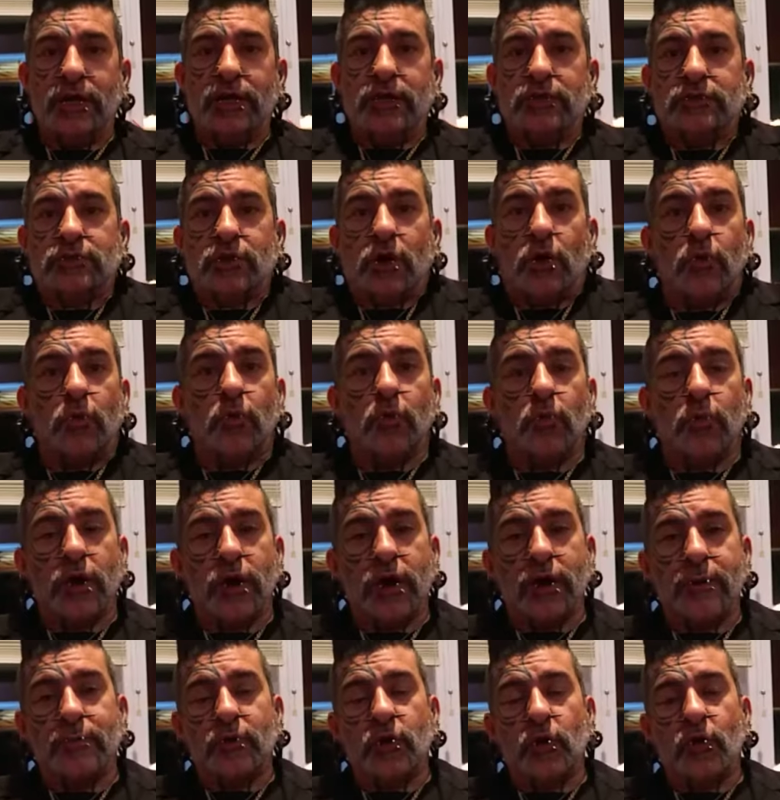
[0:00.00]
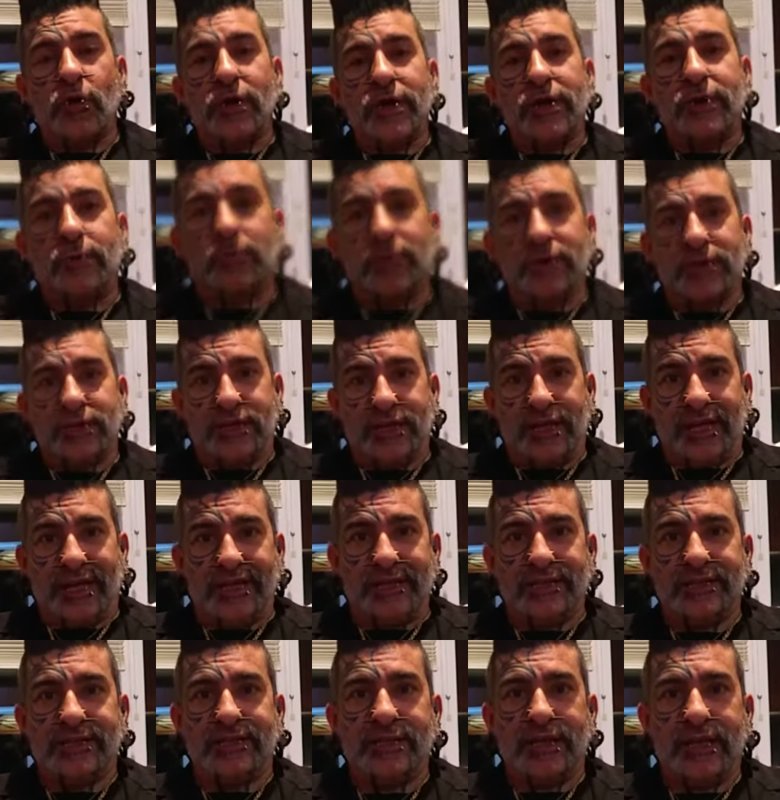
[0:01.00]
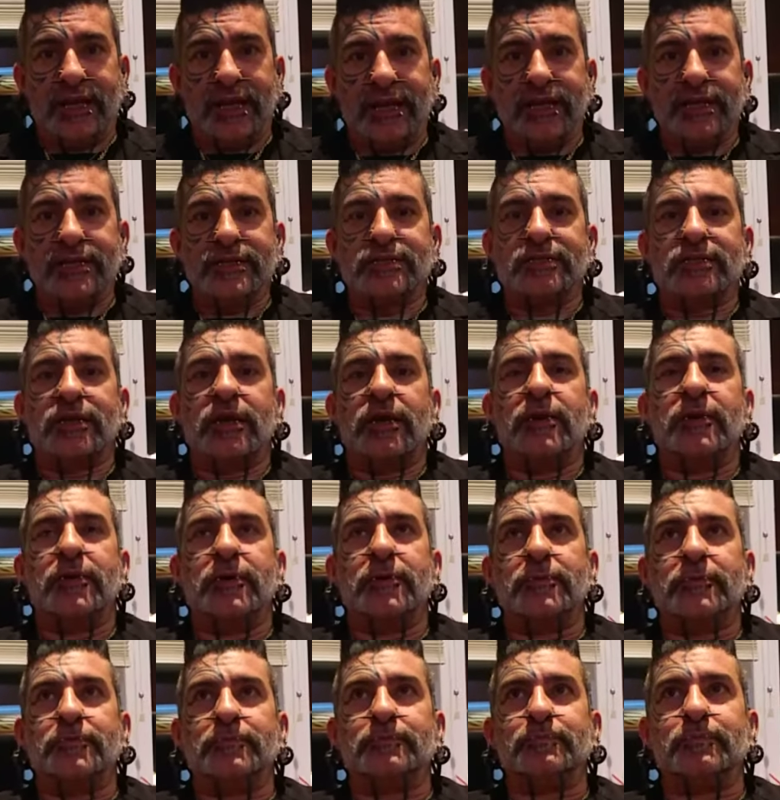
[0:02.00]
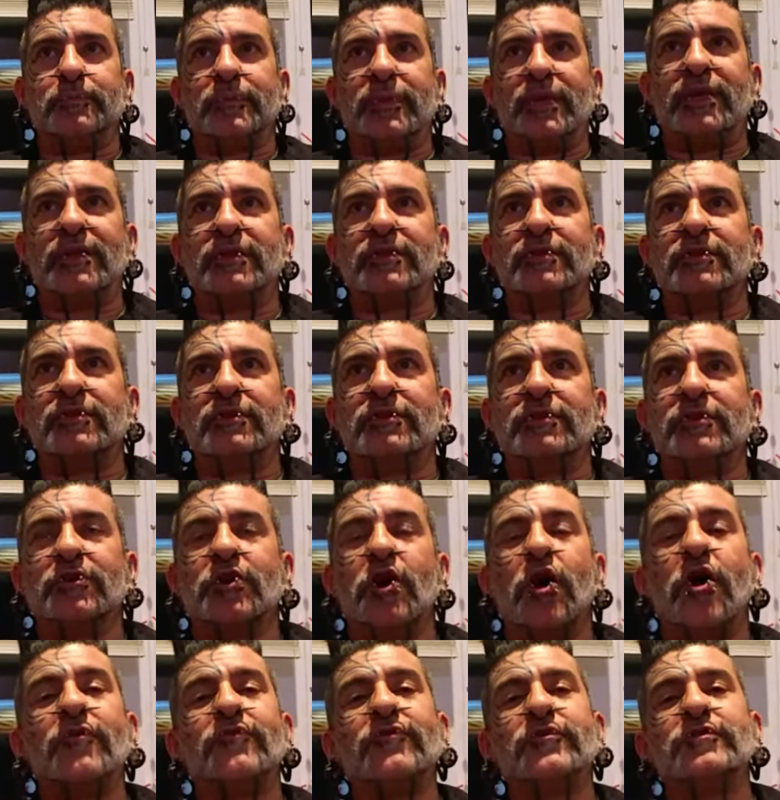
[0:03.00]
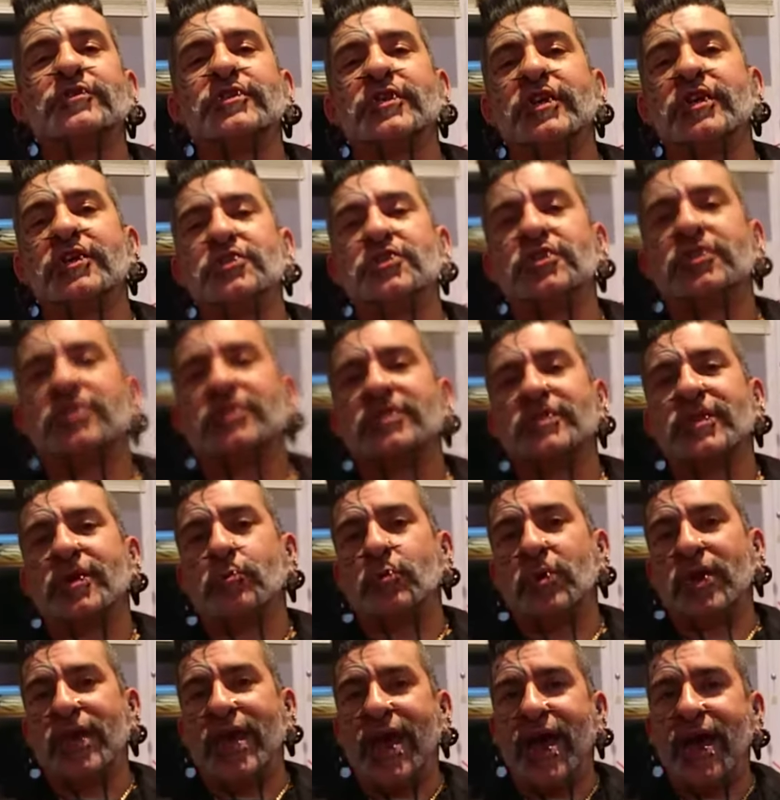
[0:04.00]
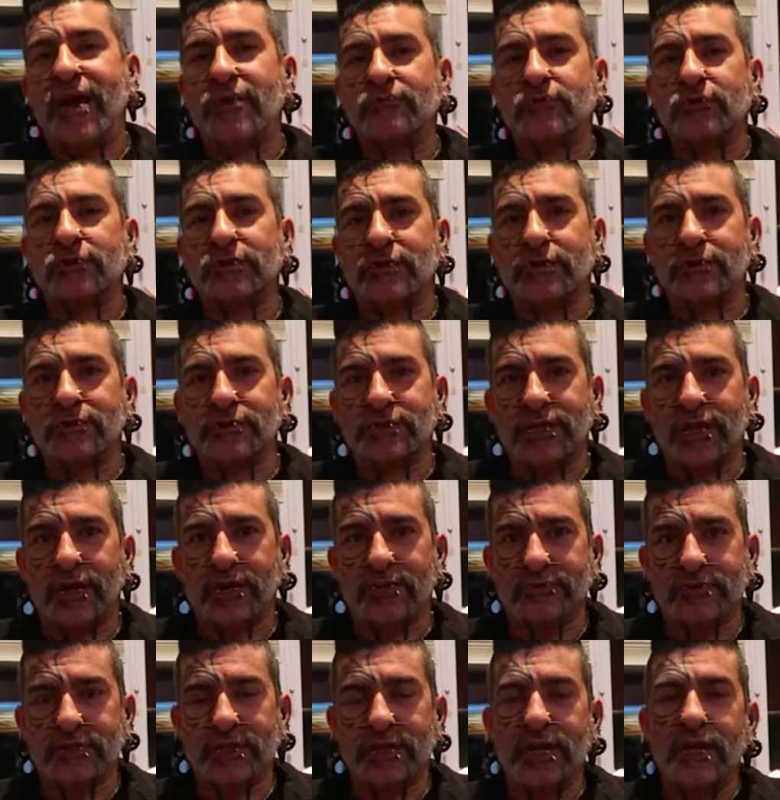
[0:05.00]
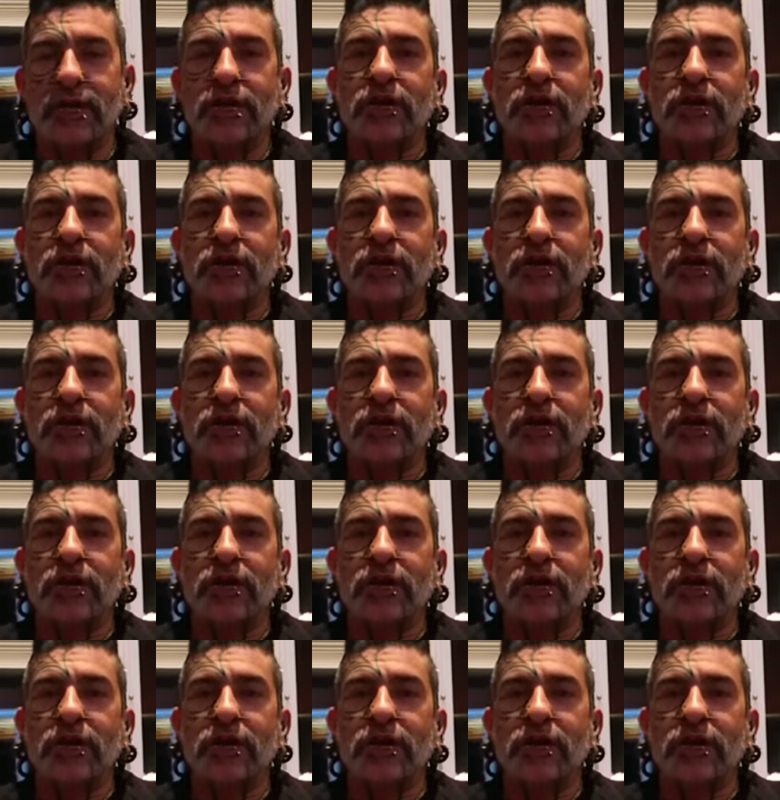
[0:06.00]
So where I'm going with this is the conversations that we have with ourselves.